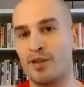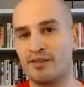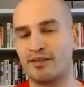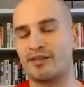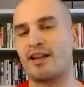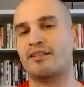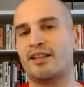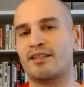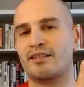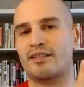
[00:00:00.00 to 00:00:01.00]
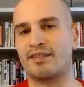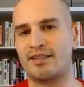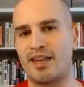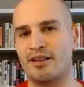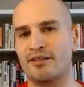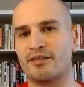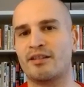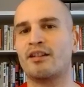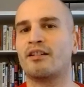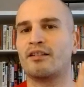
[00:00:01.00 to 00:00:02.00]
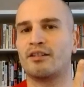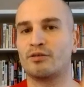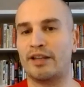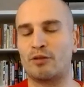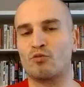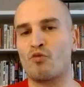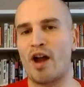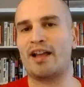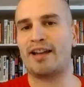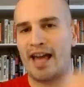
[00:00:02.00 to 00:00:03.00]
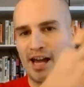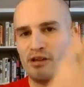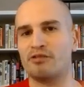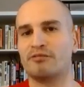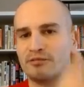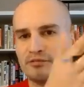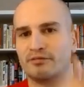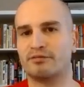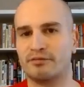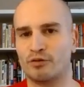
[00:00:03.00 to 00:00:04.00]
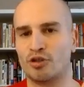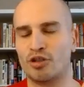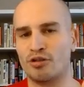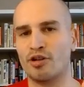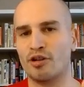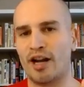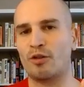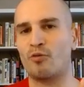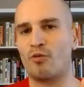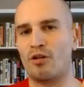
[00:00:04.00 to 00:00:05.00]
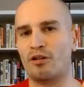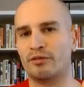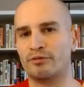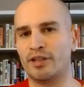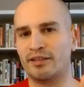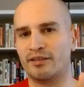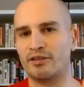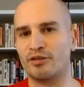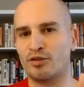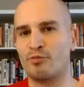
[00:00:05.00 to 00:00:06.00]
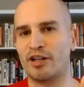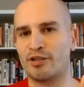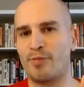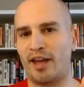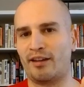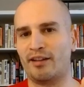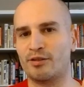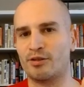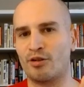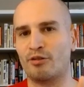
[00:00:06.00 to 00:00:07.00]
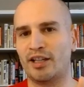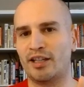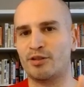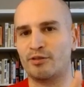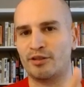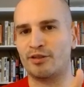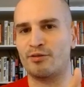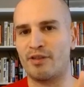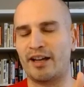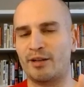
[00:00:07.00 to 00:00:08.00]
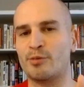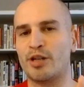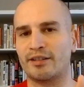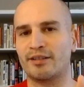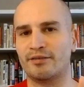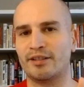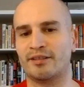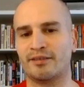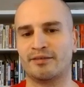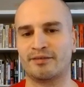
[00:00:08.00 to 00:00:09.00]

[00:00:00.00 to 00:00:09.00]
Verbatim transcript: business side of things and the sales like right now you're at a wall right that there's too much baggage going into it to do that objectively